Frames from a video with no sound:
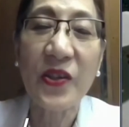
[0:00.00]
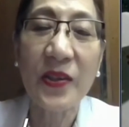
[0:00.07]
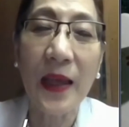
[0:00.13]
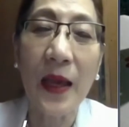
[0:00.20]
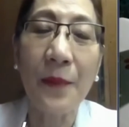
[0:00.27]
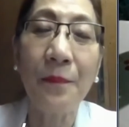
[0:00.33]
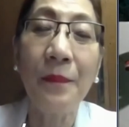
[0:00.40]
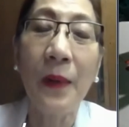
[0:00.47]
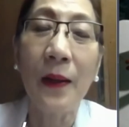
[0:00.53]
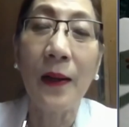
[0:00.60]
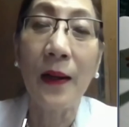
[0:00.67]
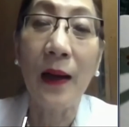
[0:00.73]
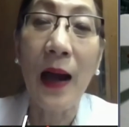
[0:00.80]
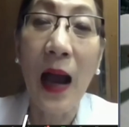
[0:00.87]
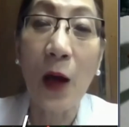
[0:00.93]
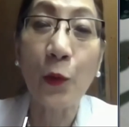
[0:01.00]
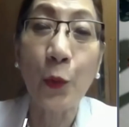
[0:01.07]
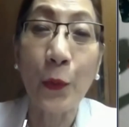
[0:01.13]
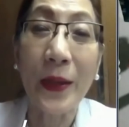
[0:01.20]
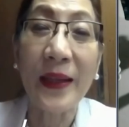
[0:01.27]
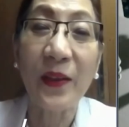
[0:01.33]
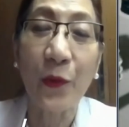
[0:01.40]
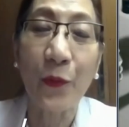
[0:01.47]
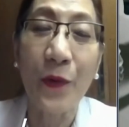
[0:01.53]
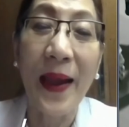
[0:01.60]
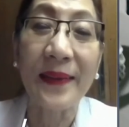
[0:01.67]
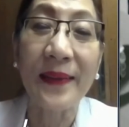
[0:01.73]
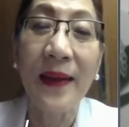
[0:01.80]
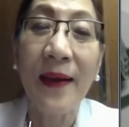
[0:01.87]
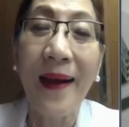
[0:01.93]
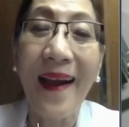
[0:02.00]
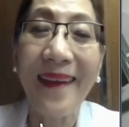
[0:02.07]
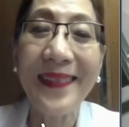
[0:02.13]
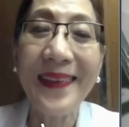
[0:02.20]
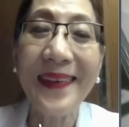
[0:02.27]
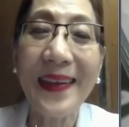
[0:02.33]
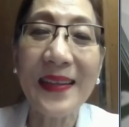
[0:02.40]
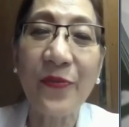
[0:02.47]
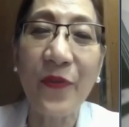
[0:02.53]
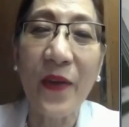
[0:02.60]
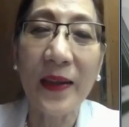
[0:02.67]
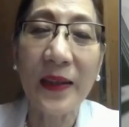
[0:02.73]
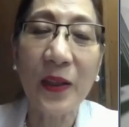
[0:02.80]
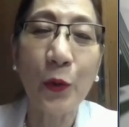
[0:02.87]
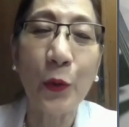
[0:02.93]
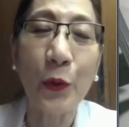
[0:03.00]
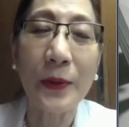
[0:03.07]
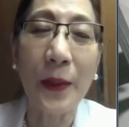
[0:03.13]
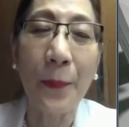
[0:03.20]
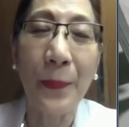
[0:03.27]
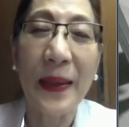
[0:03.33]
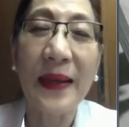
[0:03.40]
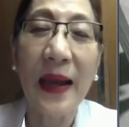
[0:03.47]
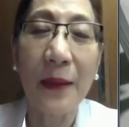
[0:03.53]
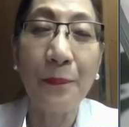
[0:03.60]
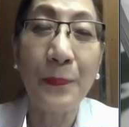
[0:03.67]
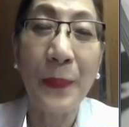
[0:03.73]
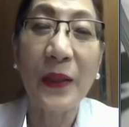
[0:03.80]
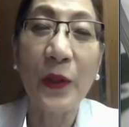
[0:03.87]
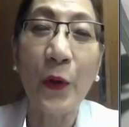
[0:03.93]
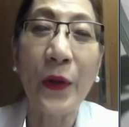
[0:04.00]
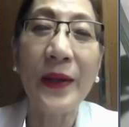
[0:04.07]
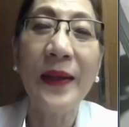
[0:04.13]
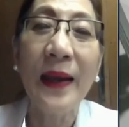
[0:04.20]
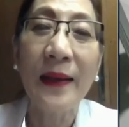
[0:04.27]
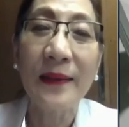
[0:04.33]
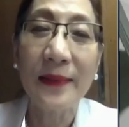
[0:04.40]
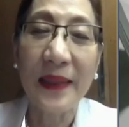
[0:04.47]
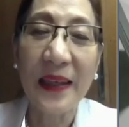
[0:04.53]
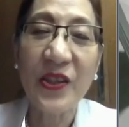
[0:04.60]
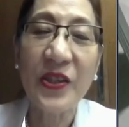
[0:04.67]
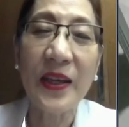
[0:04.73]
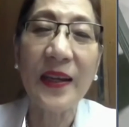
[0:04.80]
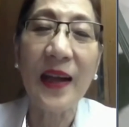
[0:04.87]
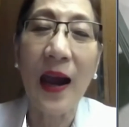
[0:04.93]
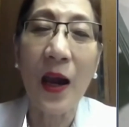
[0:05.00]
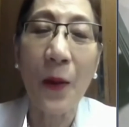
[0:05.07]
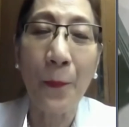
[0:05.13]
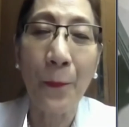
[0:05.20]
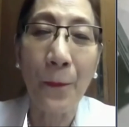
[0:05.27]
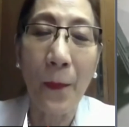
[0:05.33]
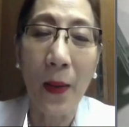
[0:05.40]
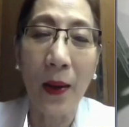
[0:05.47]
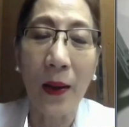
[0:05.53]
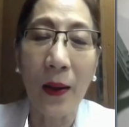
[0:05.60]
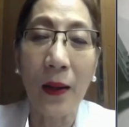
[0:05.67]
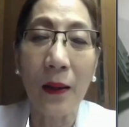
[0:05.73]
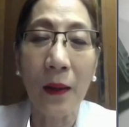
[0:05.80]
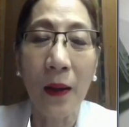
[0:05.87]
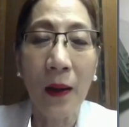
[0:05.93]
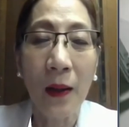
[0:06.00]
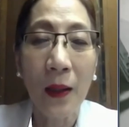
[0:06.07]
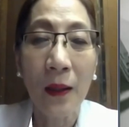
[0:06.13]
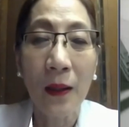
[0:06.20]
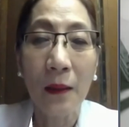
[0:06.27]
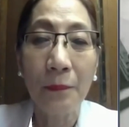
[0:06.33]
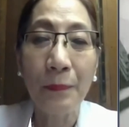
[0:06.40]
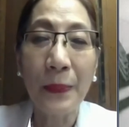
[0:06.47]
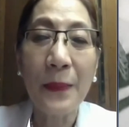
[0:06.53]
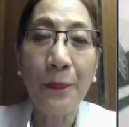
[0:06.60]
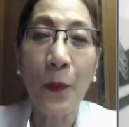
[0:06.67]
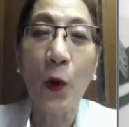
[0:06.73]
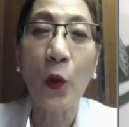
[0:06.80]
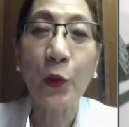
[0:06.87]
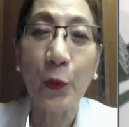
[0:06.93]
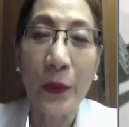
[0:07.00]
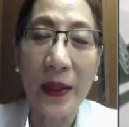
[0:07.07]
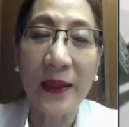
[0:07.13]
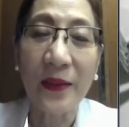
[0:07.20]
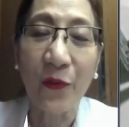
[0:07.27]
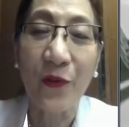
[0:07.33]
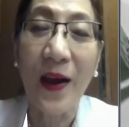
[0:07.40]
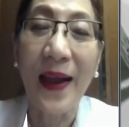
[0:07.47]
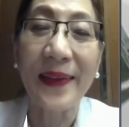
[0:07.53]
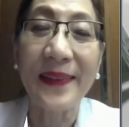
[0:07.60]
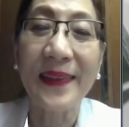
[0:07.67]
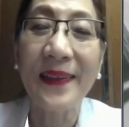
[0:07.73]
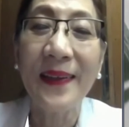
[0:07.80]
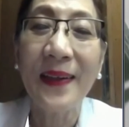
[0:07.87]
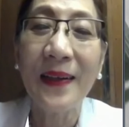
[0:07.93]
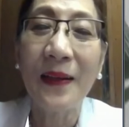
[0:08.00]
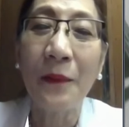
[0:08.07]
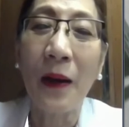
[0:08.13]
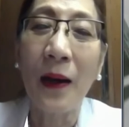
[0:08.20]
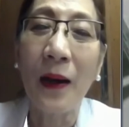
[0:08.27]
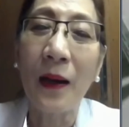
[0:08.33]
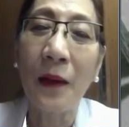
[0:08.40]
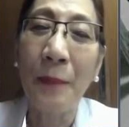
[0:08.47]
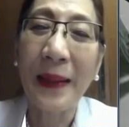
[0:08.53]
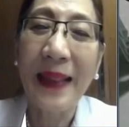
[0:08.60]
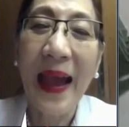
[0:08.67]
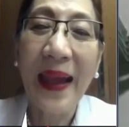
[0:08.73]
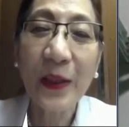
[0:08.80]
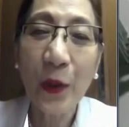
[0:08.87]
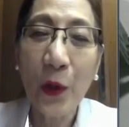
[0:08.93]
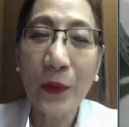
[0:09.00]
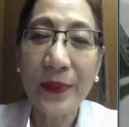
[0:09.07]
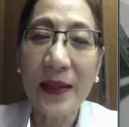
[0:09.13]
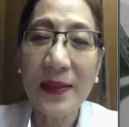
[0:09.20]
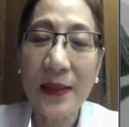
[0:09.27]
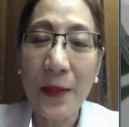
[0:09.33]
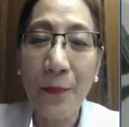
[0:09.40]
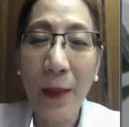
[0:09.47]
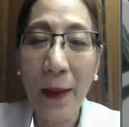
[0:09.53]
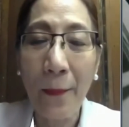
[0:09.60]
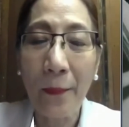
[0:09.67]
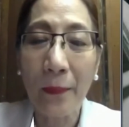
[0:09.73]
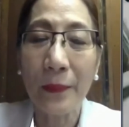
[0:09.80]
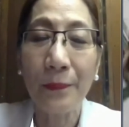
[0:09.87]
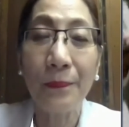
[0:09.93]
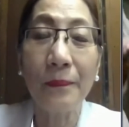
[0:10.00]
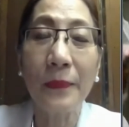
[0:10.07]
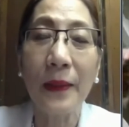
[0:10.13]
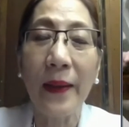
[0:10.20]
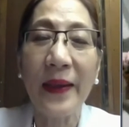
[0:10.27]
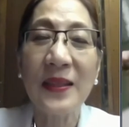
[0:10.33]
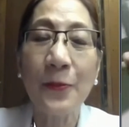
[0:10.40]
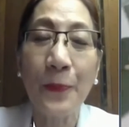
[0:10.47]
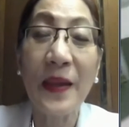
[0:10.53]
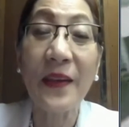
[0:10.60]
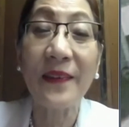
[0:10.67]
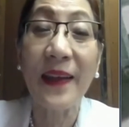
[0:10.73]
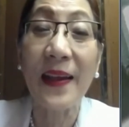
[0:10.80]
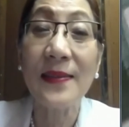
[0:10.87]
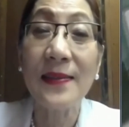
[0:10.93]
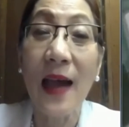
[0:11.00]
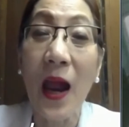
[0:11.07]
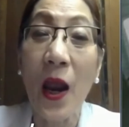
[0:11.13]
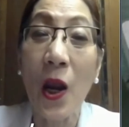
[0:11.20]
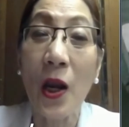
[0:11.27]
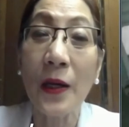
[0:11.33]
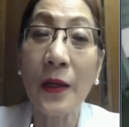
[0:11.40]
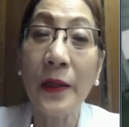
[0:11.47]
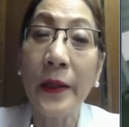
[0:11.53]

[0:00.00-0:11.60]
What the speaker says: them how to eat right. I think it's very good, the Pinggan Pinoy, teaching our people to eat right. But I noticed in my experience, our